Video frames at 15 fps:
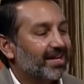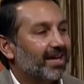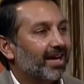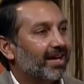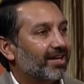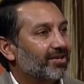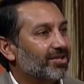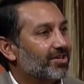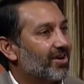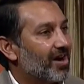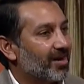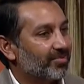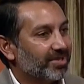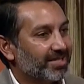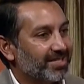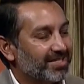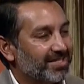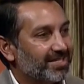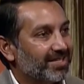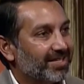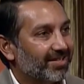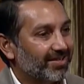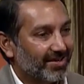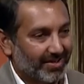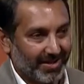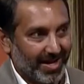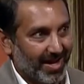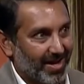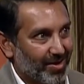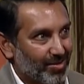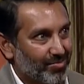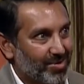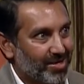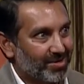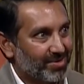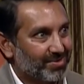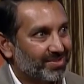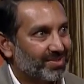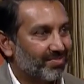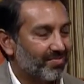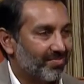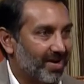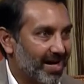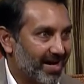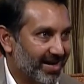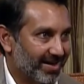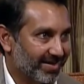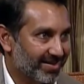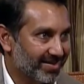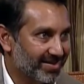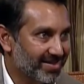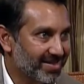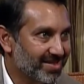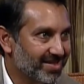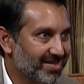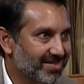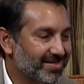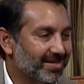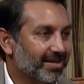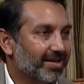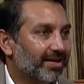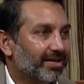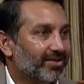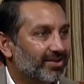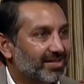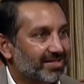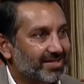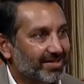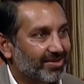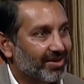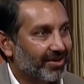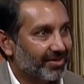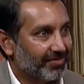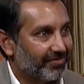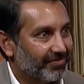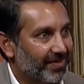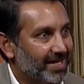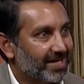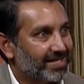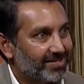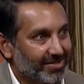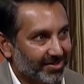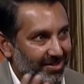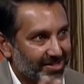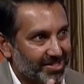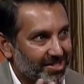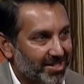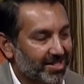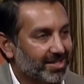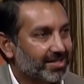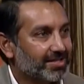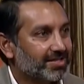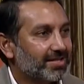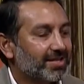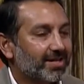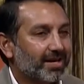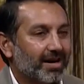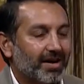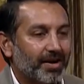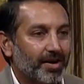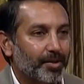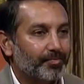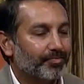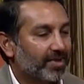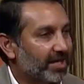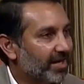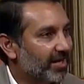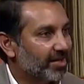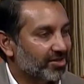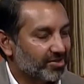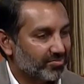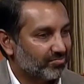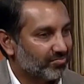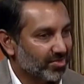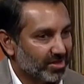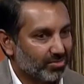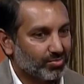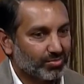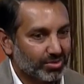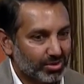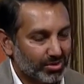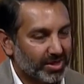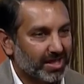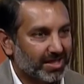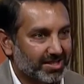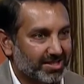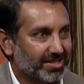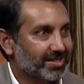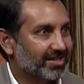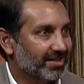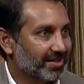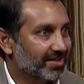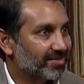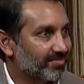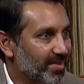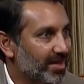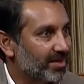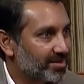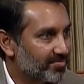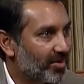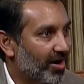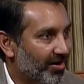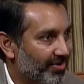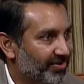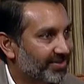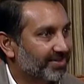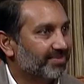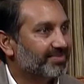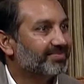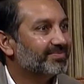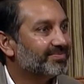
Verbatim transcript: And you commonly see it on the elbows, behind the knees. You can see it on the face, on the cheeks. And it's real itchy and it's bothersome.